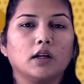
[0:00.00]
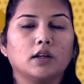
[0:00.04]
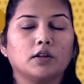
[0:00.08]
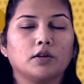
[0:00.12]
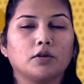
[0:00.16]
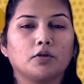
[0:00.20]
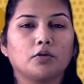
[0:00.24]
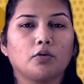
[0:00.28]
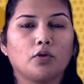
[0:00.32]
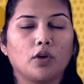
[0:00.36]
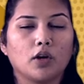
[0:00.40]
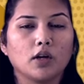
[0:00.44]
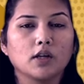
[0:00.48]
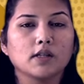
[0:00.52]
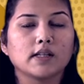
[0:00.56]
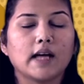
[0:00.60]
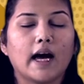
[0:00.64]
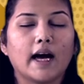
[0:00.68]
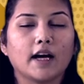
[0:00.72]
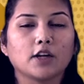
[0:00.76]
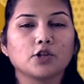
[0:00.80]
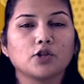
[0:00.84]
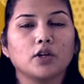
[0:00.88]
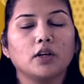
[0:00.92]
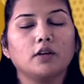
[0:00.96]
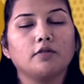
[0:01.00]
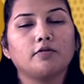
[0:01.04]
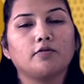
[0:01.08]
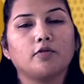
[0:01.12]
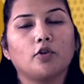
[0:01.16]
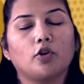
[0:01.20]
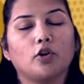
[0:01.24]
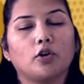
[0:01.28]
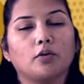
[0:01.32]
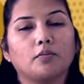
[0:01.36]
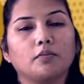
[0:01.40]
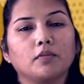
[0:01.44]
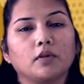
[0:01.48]
The rocks actually
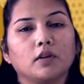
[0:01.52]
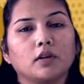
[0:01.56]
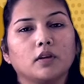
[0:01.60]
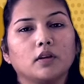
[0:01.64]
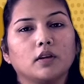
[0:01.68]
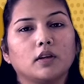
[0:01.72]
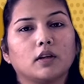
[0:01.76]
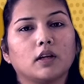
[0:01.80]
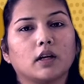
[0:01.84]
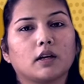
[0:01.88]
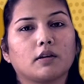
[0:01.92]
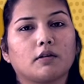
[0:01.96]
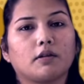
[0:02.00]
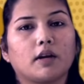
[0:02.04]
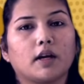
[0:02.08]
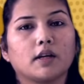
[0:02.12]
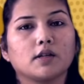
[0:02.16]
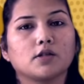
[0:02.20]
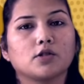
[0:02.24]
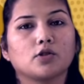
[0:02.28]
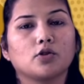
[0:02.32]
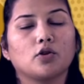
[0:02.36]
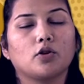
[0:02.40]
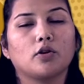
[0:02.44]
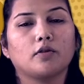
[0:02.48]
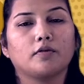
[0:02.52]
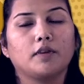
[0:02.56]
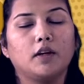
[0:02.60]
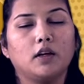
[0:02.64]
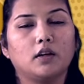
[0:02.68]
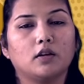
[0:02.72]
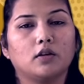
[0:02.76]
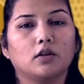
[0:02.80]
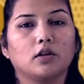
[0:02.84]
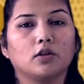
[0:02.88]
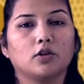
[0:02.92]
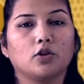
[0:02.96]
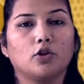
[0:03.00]
form the crust of the
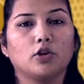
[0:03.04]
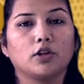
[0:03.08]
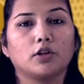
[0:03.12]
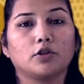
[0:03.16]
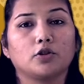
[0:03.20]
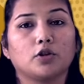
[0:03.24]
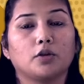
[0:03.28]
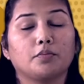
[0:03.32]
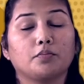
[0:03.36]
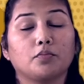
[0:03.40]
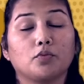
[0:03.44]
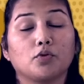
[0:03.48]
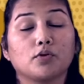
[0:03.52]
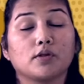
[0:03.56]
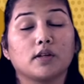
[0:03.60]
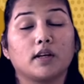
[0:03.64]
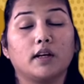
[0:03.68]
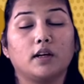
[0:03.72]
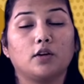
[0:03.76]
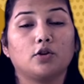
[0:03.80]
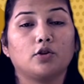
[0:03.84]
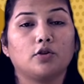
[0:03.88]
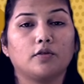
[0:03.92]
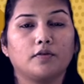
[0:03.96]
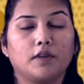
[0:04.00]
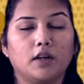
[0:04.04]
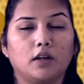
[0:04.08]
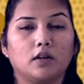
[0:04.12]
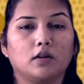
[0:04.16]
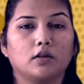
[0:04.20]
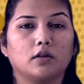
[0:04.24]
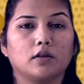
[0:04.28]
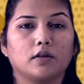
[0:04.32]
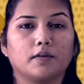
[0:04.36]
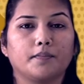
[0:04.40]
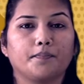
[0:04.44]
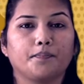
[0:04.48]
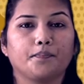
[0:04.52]
earth or the topmost layer of the
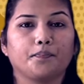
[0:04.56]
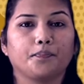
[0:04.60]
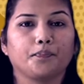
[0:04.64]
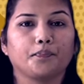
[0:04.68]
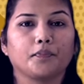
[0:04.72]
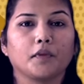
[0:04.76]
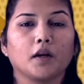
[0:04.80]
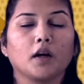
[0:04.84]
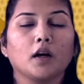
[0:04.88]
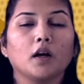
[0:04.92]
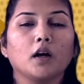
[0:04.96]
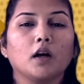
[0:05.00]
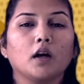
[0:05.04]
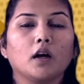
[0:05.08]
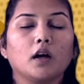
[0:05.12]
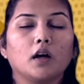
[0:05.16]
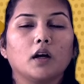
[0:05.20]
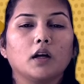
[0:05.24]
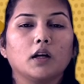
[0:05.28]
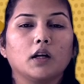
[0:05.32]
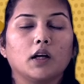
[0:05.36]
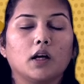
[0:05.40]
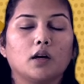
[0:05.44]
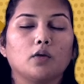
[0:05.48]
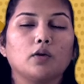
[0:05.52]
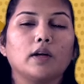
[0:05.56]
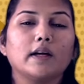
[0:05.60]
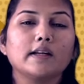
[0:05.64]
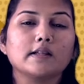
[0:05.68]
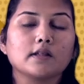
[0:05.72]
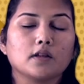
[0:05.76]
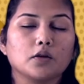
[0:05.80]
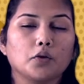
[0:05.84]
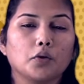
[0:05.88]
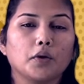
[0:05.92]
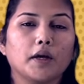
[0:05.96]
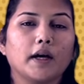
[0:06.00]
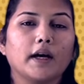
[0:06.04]
earth. Now let's
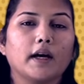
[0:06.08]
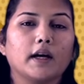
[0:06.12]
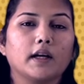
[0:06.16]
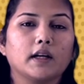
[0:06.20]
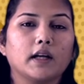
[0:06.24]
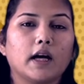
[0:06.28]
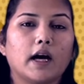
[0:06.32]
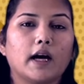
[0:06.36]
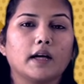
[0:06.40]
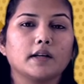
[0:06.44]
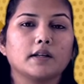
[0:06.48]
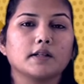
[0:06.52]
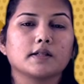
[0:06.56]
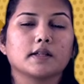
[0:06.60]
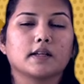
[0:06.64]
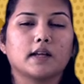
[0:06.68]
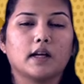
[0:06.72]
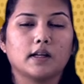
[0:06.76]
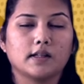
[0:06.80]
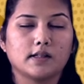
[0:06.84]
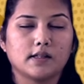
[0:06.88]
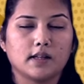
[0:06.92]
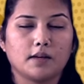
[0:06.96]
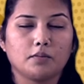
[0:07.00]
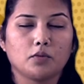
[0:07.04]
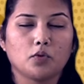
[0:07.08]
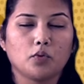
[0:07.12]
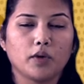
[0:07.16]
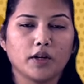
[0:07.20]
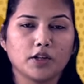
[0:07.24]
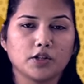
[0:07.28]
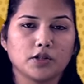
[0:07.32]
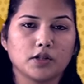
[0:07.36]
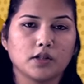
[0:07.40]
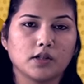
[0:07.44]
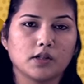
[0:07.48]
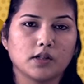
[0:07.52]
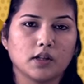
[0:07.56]
go ahead and discuss some
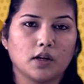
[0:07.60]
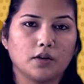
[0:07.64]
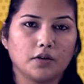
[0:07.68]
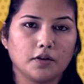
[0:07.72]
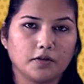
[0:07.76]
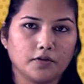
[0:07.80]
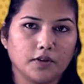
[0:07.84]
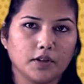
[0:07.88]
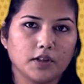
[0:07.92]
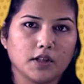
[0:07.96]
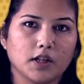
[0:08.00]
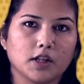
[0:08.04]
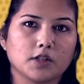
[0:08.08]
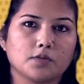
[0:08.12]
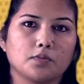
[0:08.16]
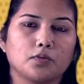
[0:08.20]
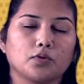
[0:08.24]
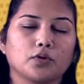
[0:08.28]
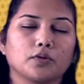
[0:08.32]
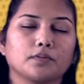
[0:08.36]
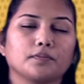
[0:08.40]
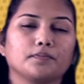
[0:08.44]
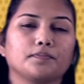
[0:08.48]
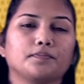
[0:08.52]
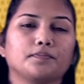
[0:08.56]
questions out of your textbook.